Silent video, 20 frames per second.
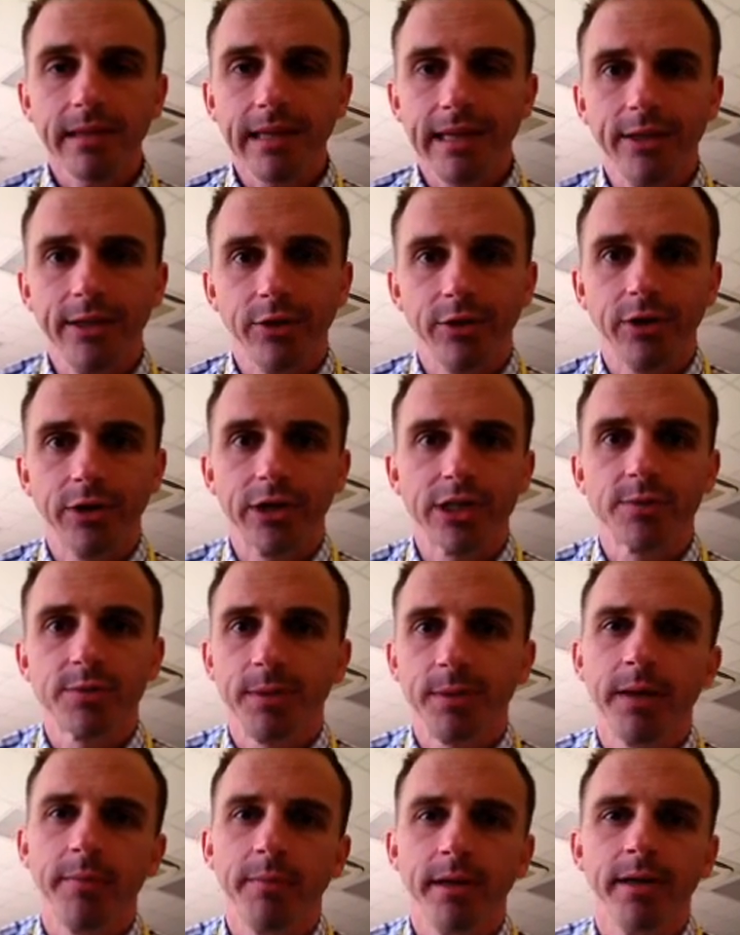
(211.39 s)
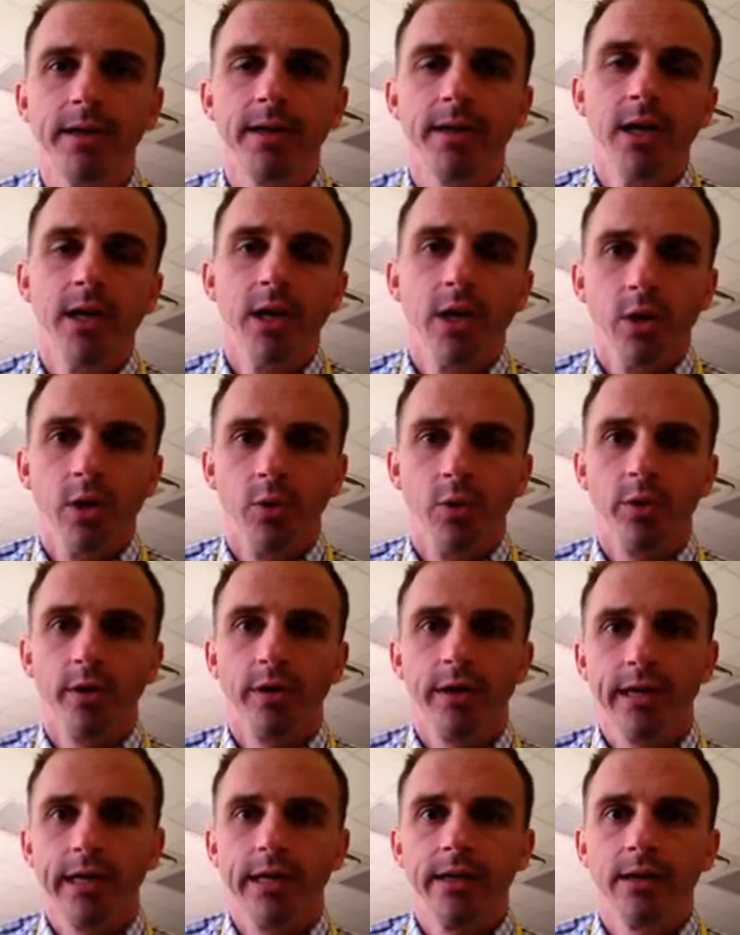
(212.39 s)
in your experiment
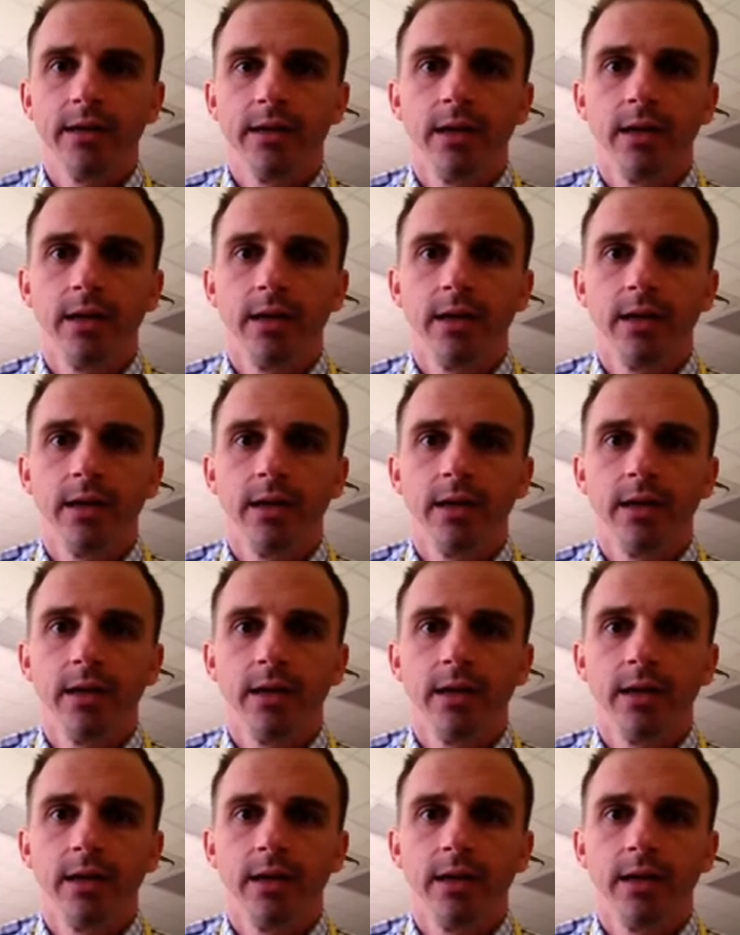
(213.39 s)
or in